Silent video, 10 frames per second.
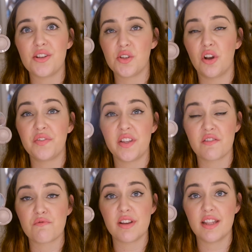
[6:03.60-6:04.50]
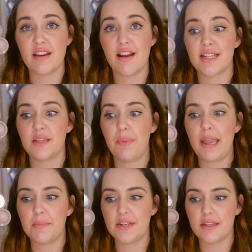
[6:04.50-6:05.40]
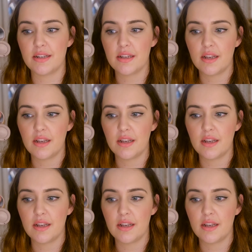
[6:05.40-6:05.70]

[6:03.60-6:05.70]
soft and they're really nice and pigmented.